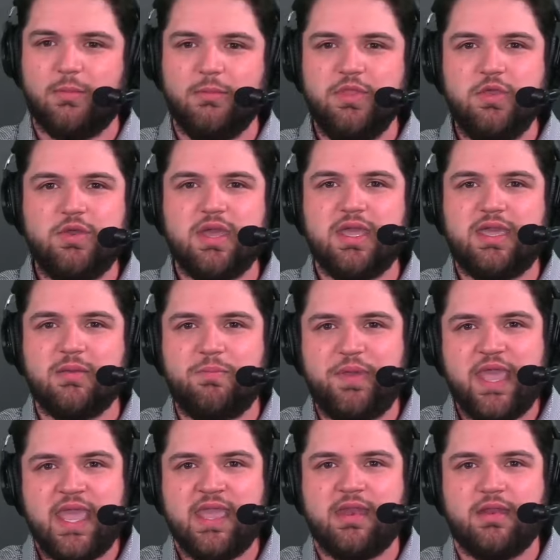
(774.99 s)
You can
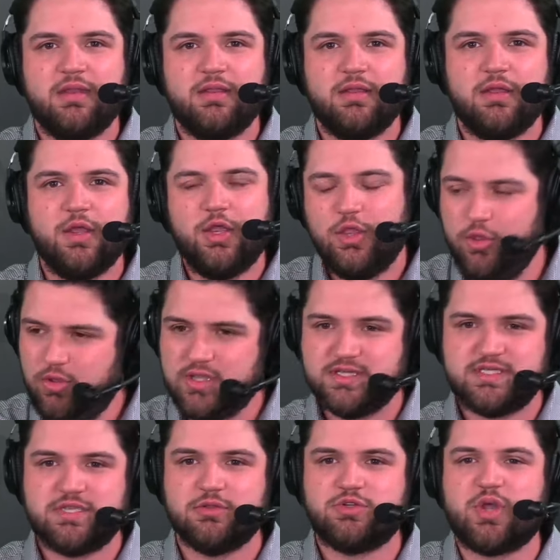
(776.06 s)
compete. You can
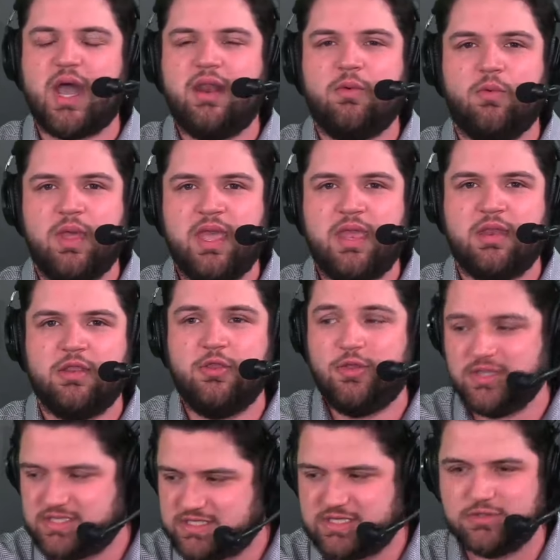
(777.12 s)
still try to win. You
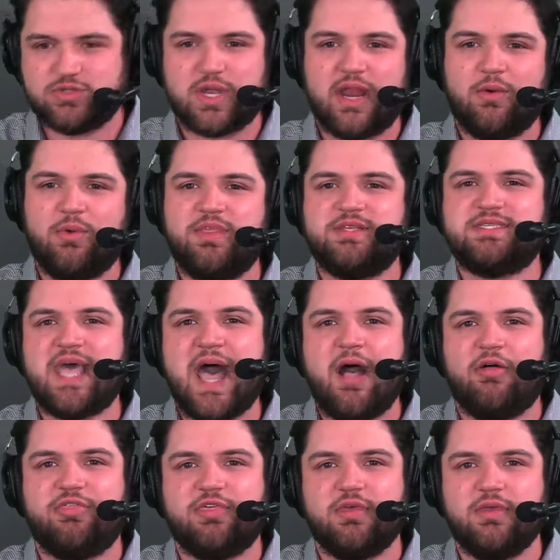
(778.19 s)
can still try to win the
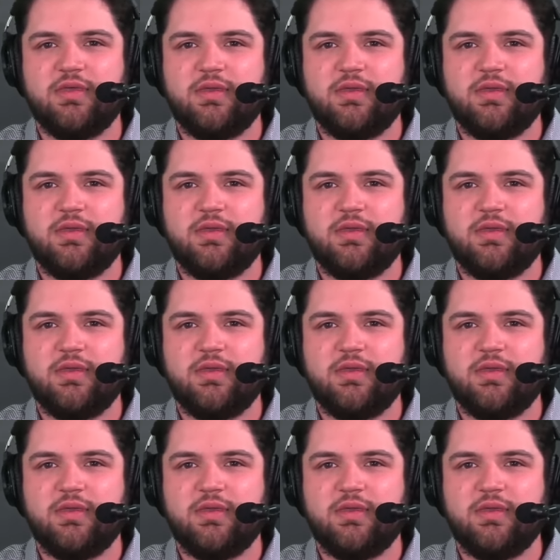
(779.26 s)
South.